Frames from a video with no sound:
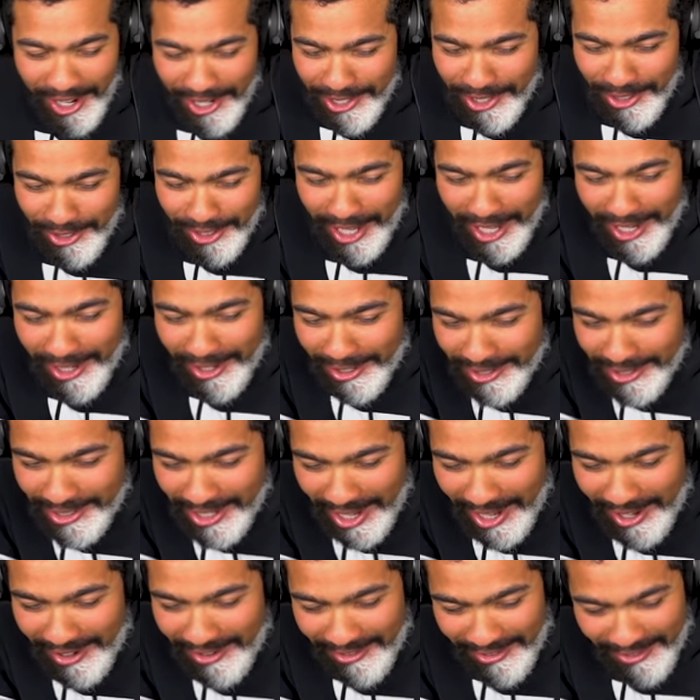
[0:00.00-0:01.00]
Oh, so you can't okay, hear us so
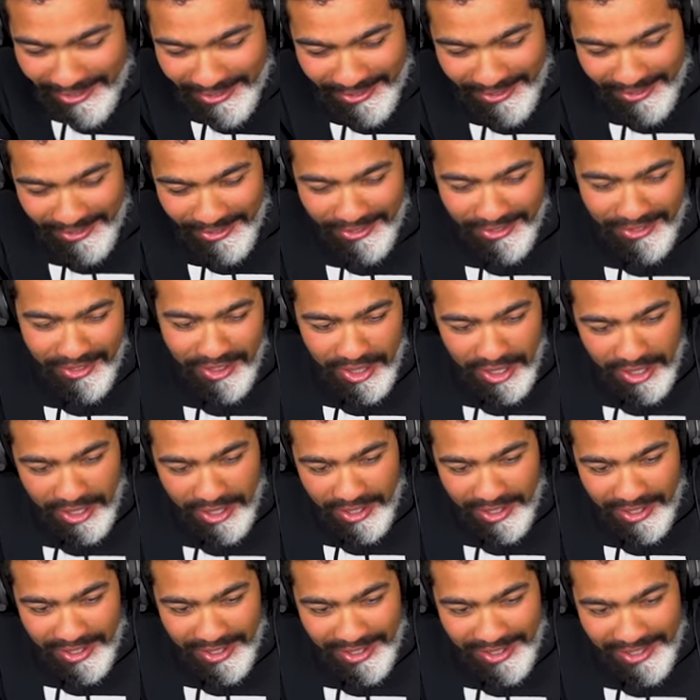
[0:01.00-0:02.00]
now? What were you
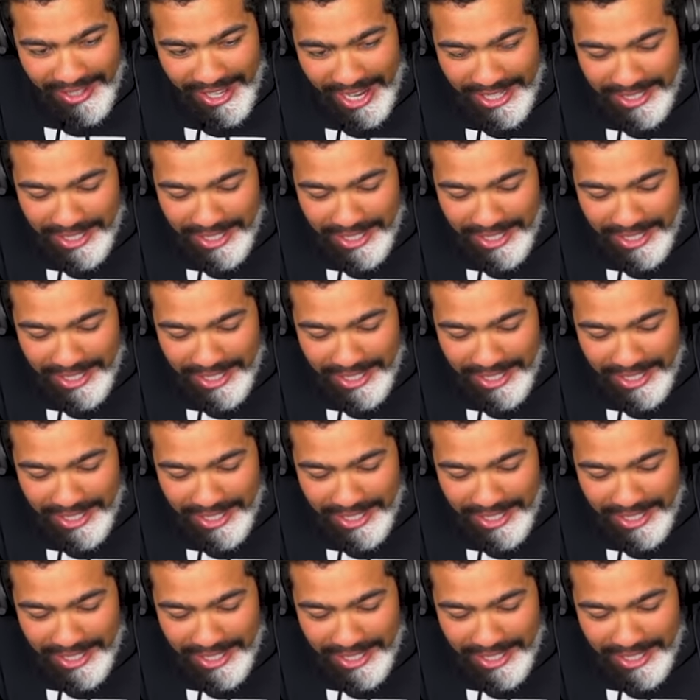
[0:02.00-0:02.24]
saying?